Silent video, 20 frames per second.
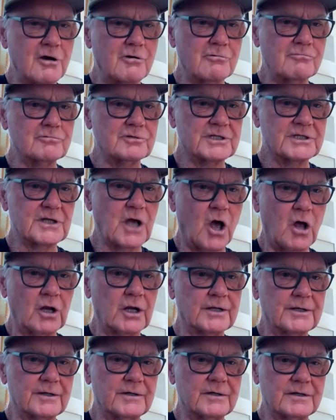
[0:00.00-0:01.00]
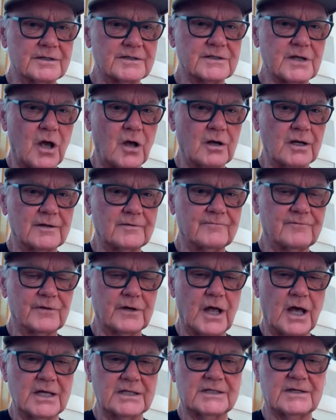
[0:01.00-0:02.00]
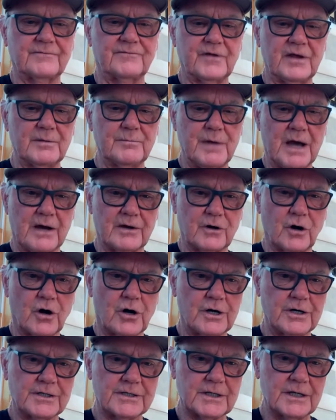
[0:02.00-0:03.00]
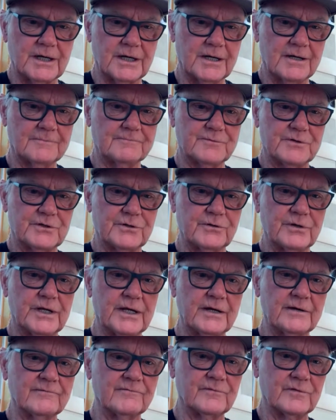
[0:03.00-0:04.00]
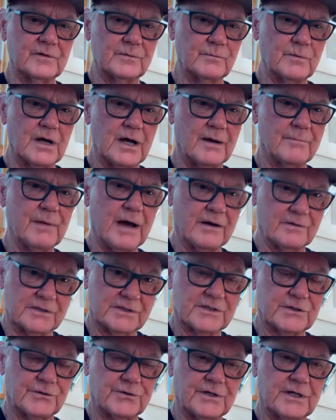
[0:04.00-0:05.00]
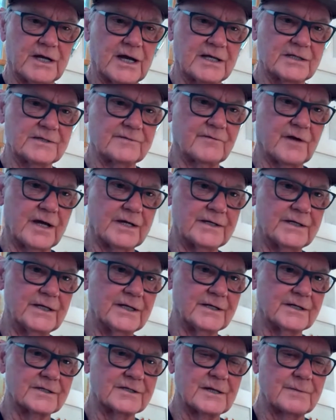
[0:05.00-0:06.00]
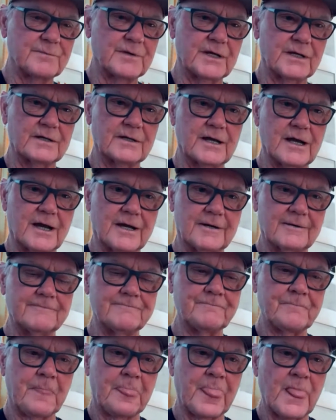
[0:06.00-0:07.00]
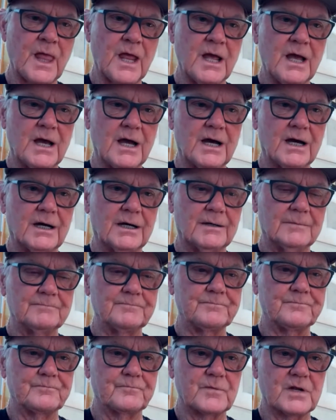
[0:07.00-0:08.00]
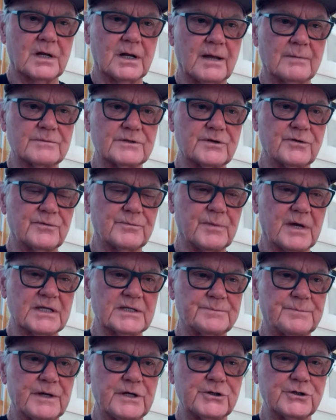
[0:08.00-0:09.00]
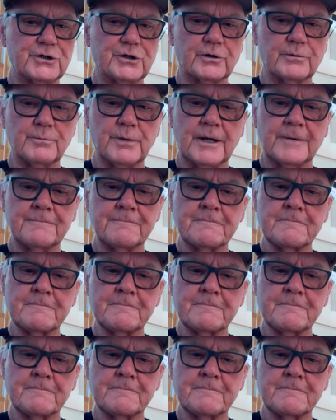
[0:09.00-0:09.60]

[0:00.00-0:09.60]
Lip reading: solid philosophy about art, to give about certain kinds of ideas. I'm getting kind of clumsy with my speech here, but